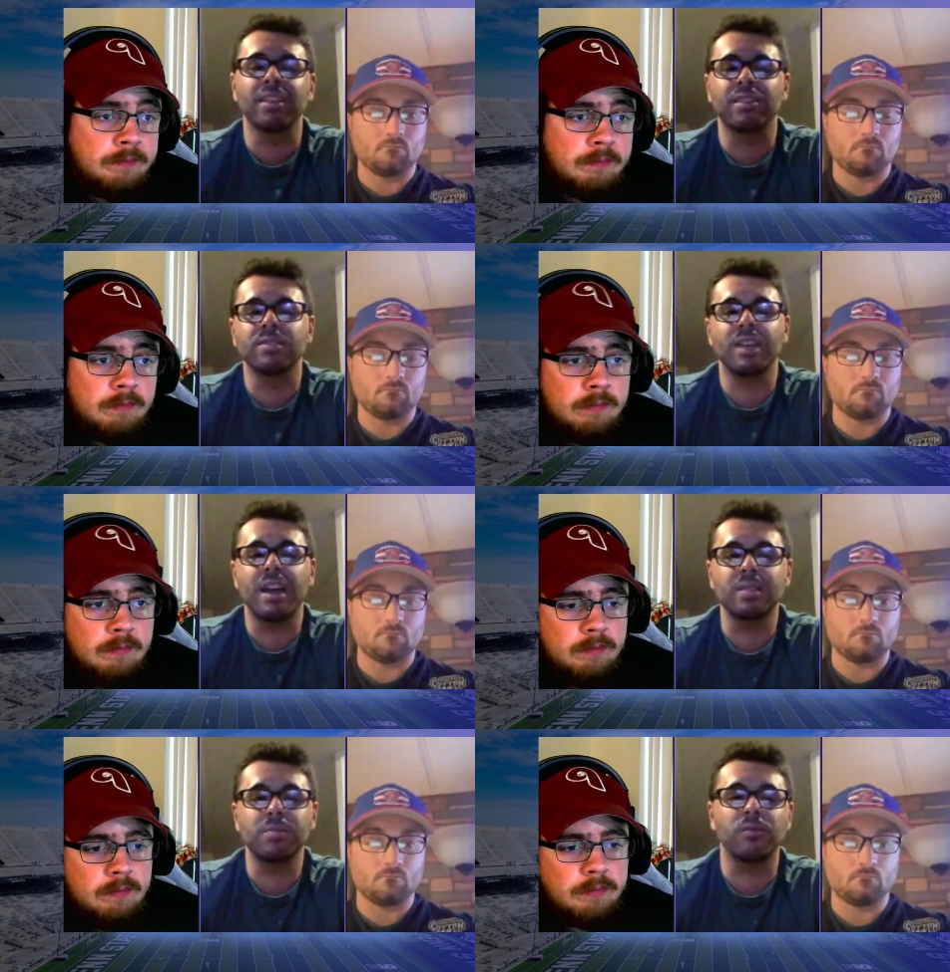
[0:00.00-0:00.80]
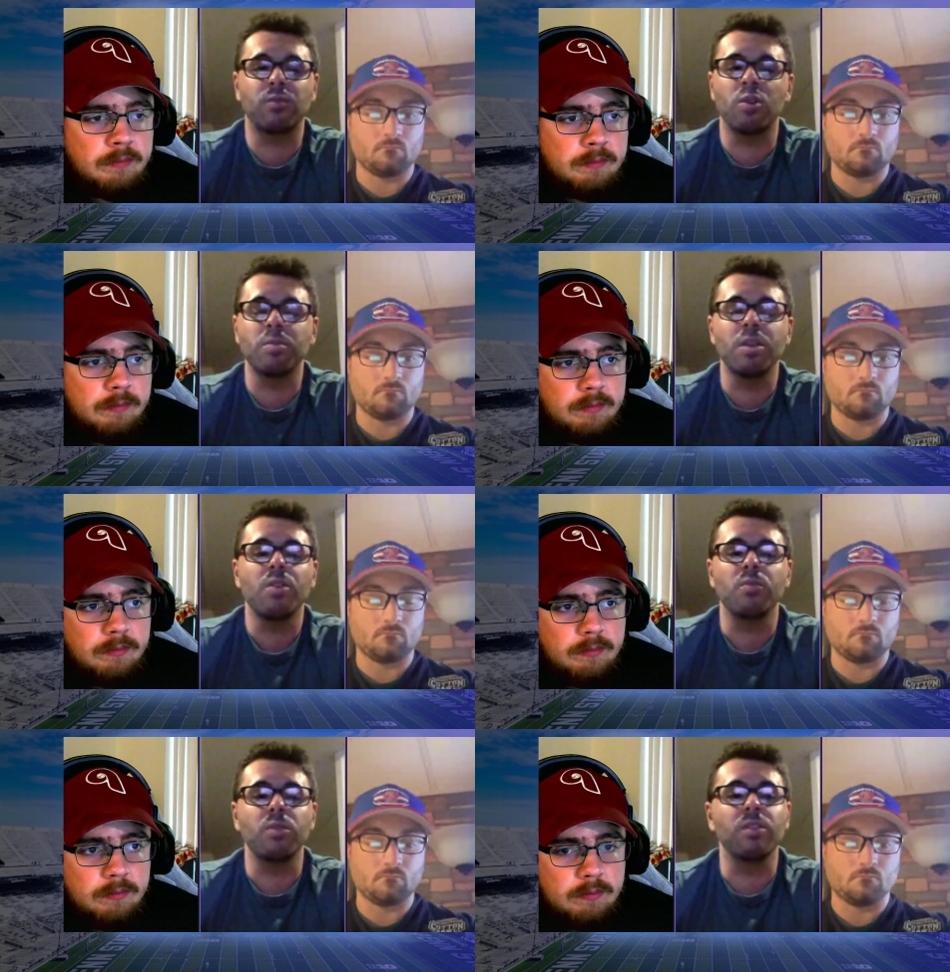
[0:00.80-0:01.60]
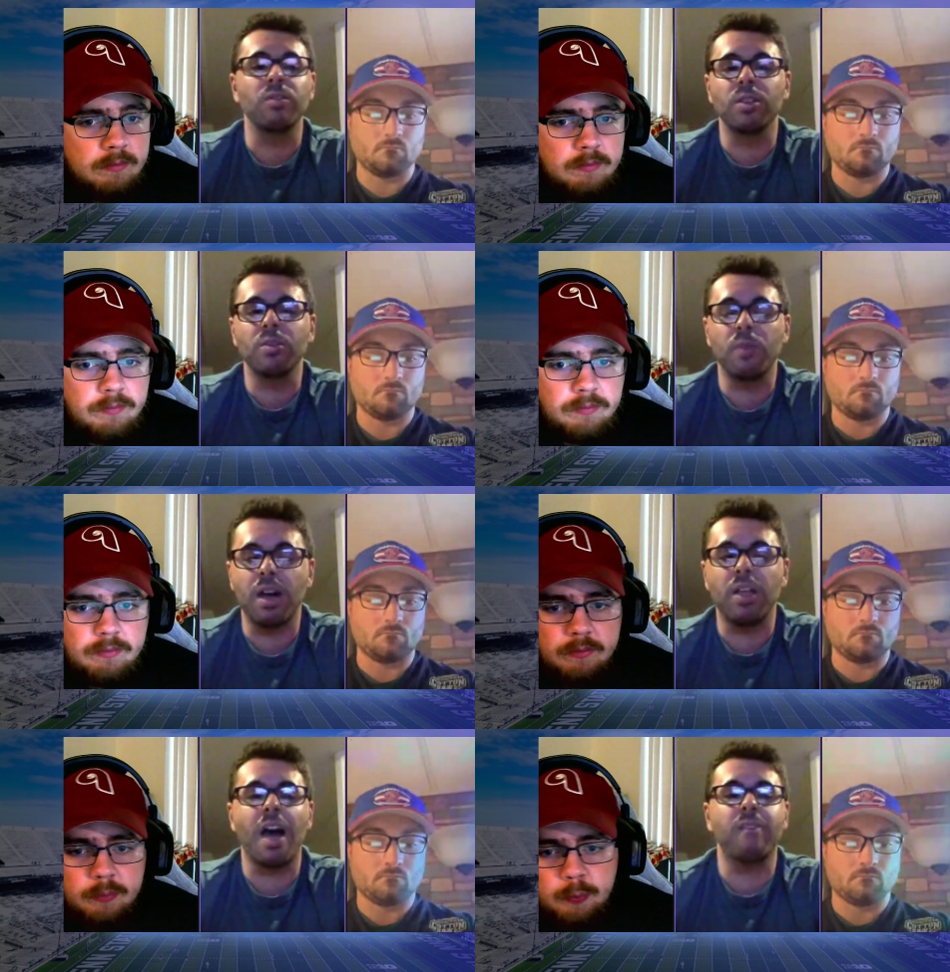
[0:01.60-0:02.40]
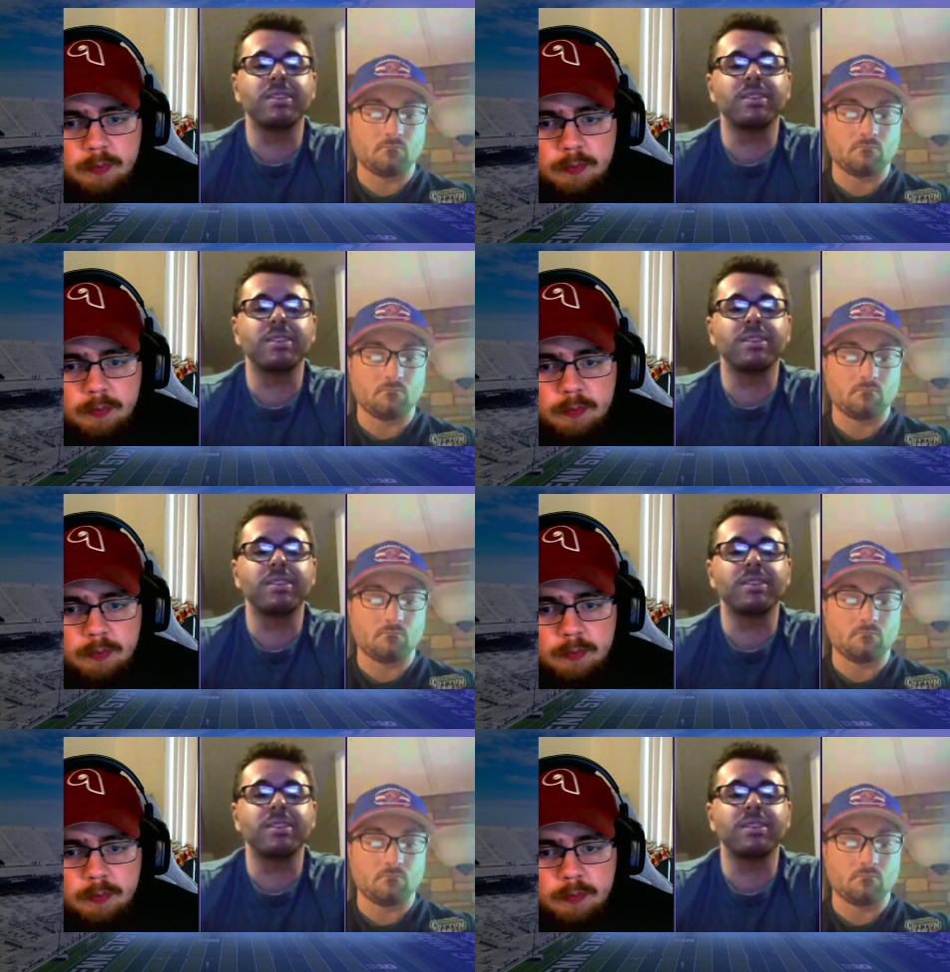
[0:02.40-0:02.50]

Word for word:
Speaker 1: And I think those guys performed really really well.